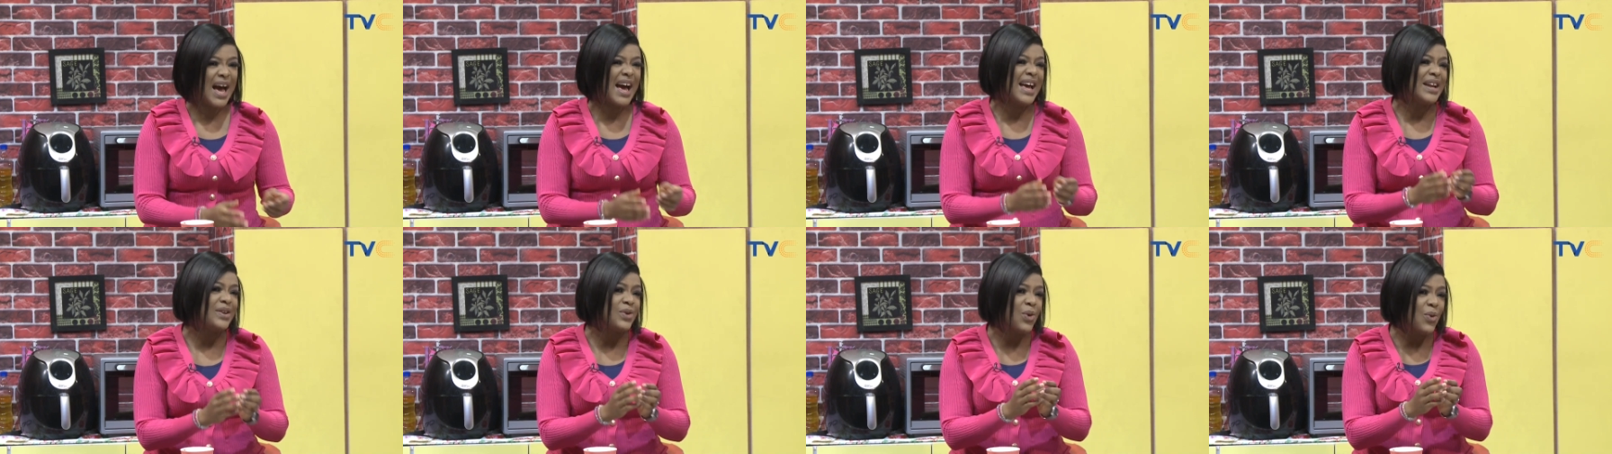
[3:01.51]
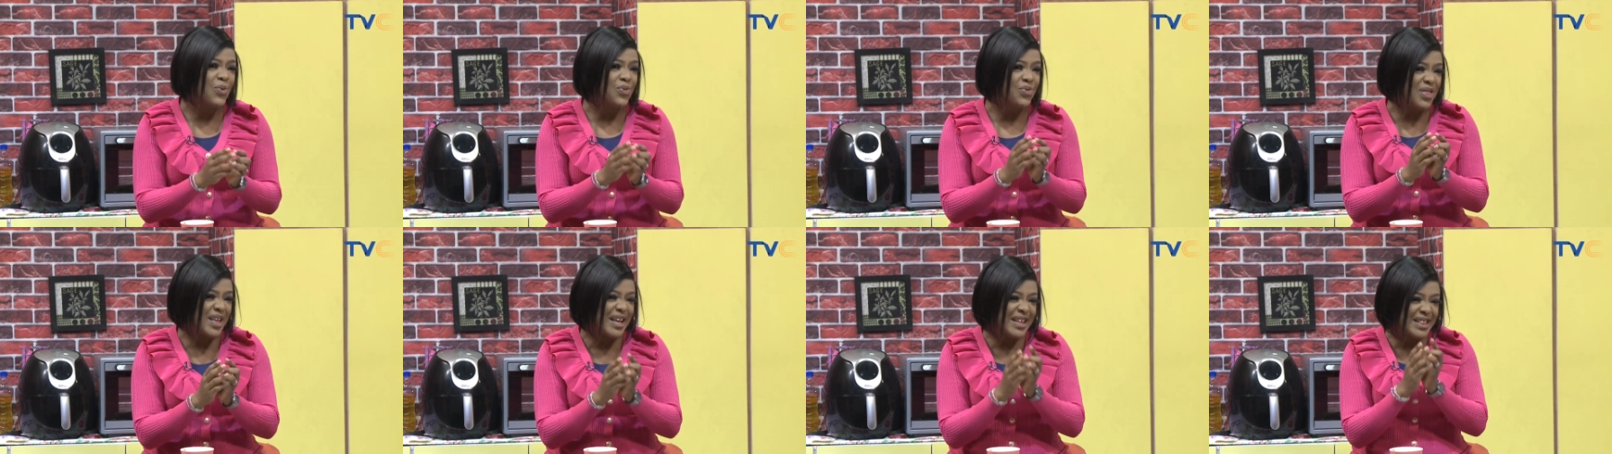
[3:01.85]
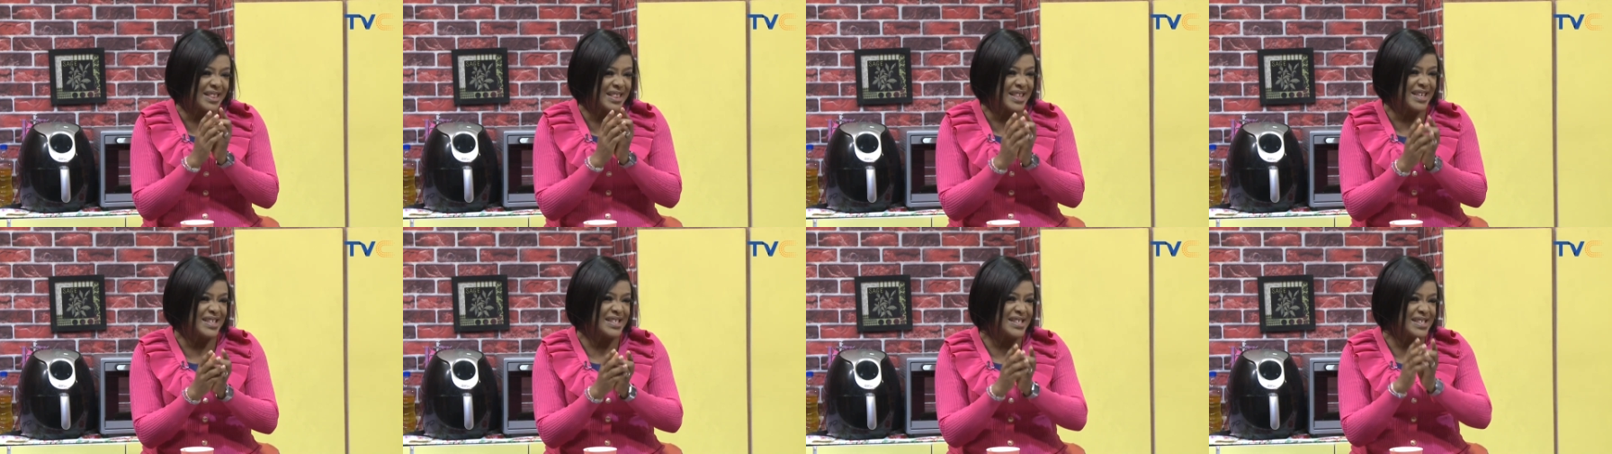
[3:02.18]
-hmm. I mm-hmm. don't think
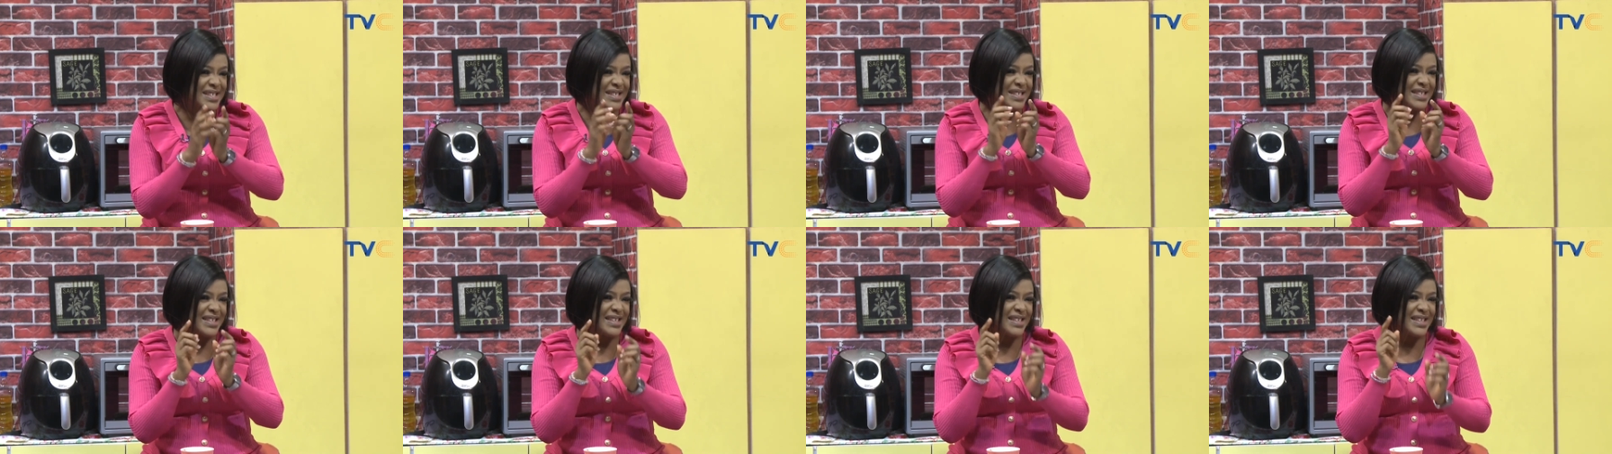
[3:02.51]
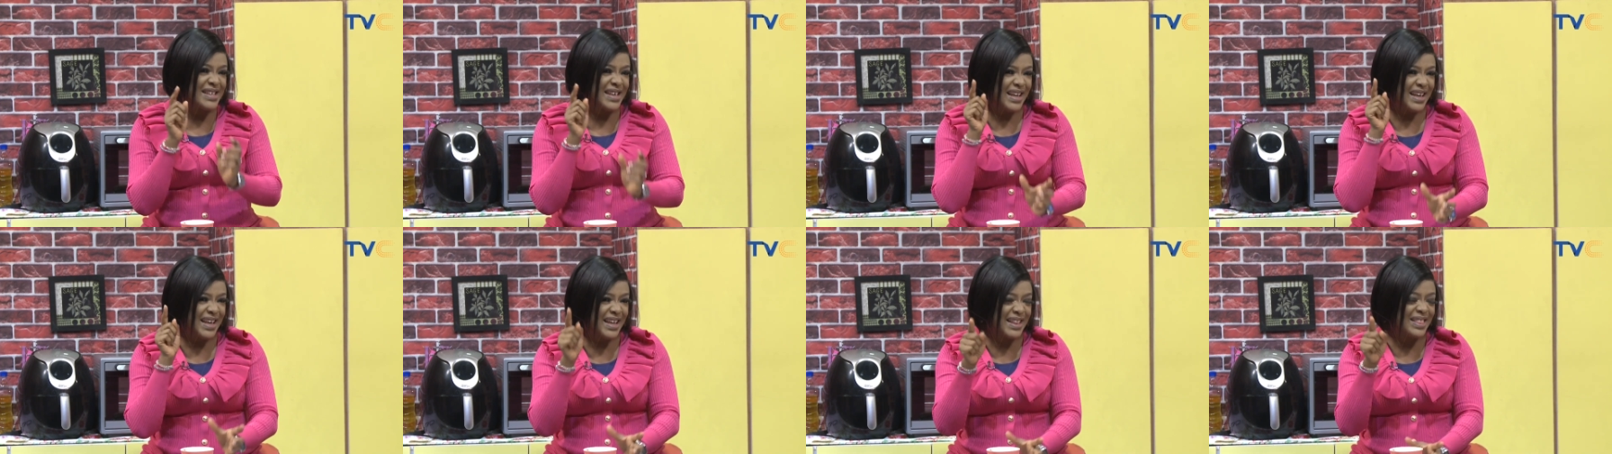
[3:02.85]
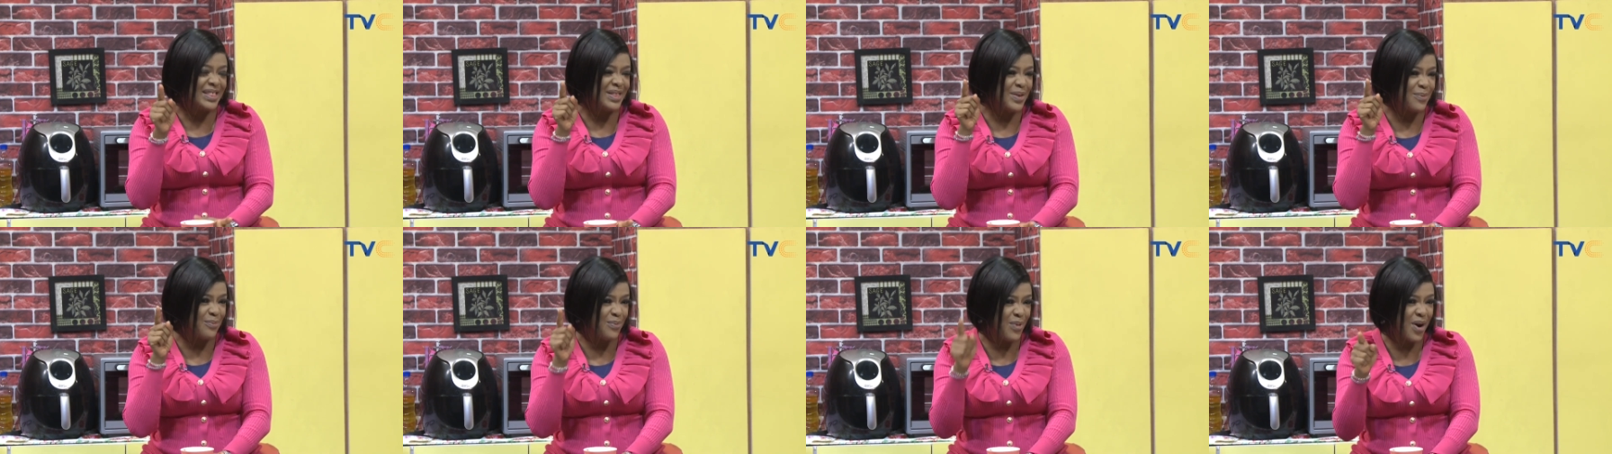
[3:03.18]
this
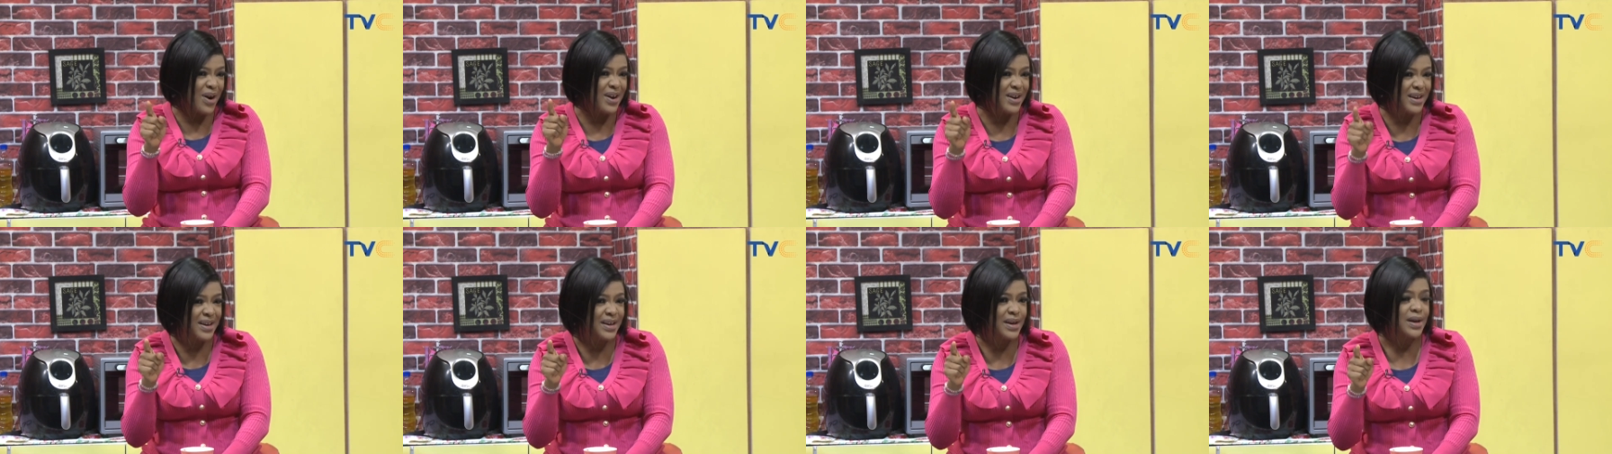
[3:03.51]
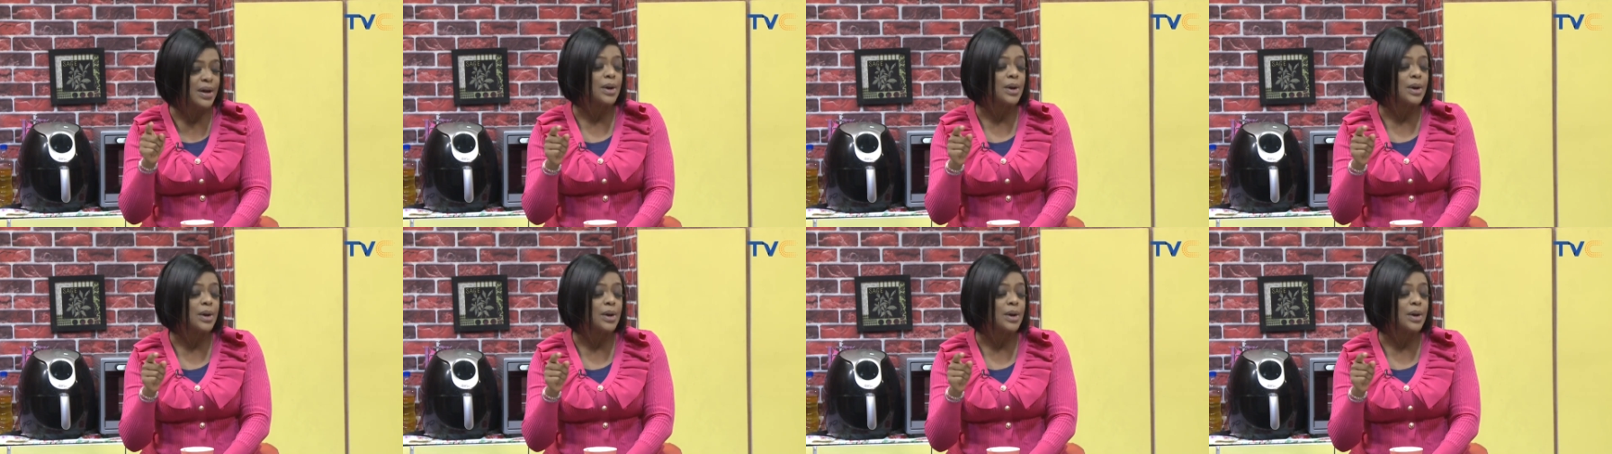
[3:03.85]
hit the mark.